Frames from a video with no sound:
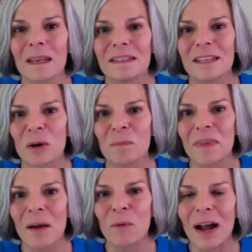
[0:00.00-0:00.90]
So
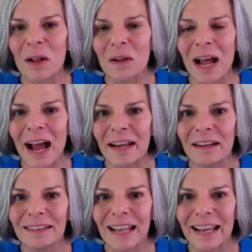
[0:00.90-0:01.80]
while
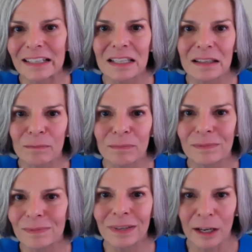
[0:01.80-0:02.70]
I'd like to
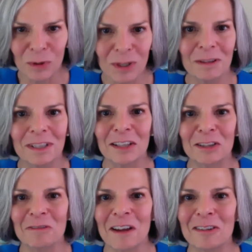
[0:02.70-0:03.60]
agree with Dr.
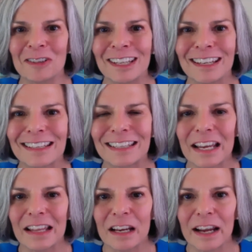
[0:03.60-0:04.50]
Fauci and say
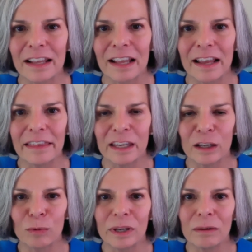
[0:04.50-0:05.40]
that I think
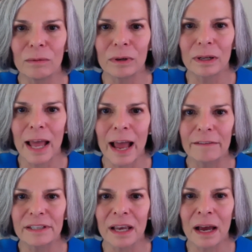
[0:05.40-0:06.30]
we will have
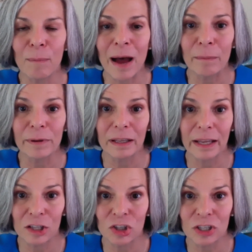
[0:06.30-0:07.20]
a
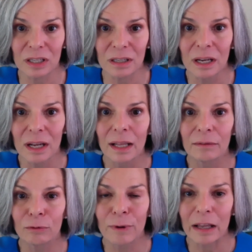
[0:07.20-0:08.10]
population
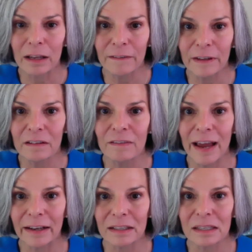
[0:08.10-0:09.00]
relevant
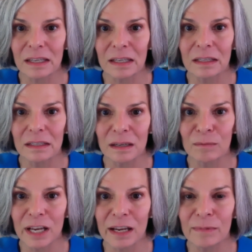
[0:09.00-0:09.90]
vaccine
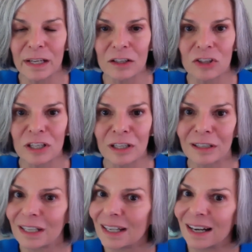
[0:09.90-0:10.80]
sometime next
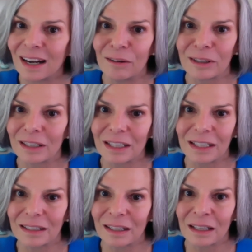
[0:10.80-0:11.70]
year. I
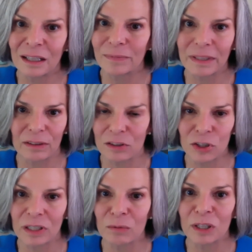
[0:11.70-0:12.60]
really
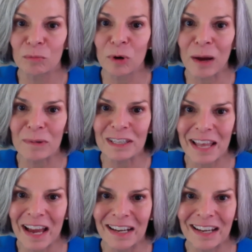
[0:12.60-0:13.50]
certainly wouldn't promise that,